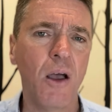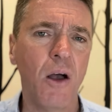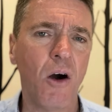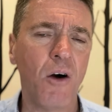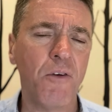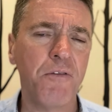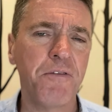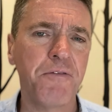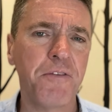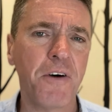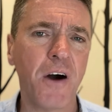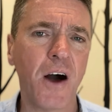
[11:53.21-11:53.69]

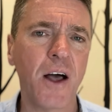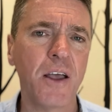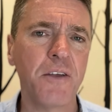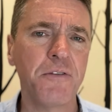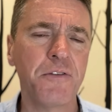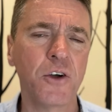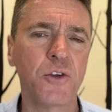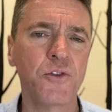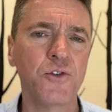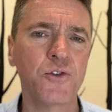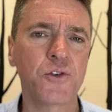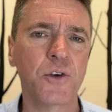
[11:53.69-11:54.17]
of
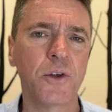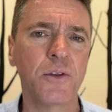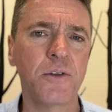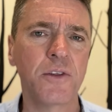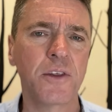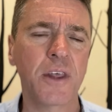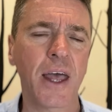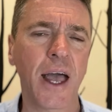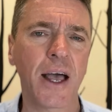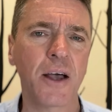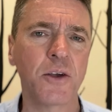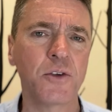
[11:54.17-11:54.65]

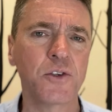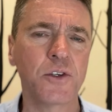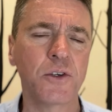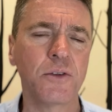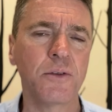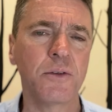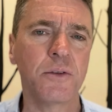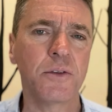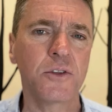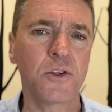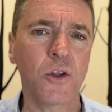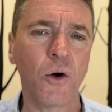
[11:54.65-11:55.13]

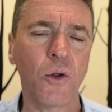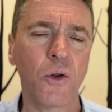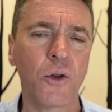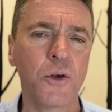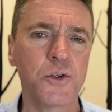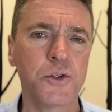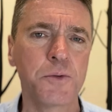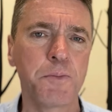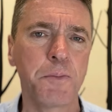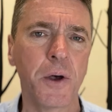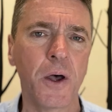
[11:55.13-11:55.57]
$500,000